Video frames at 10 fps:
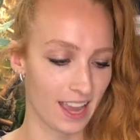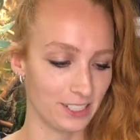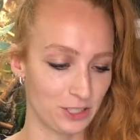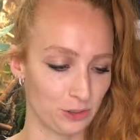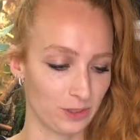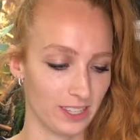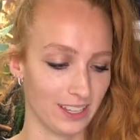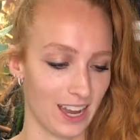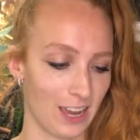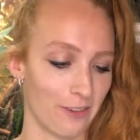I don't
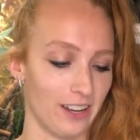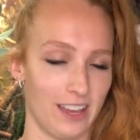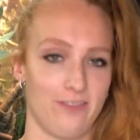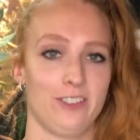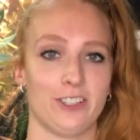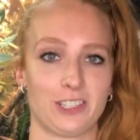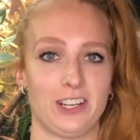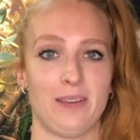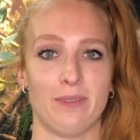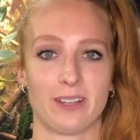think I would ever
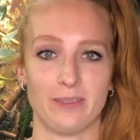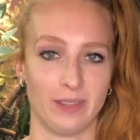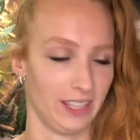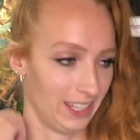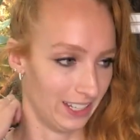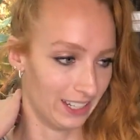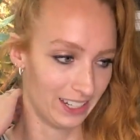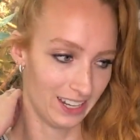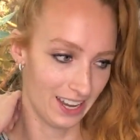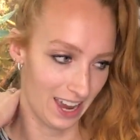describe a chameleon
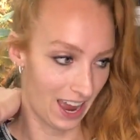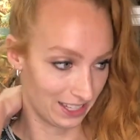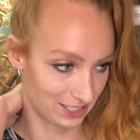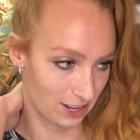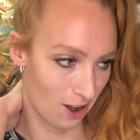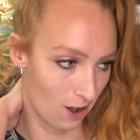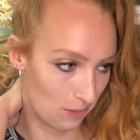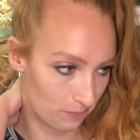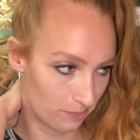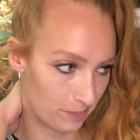as calm.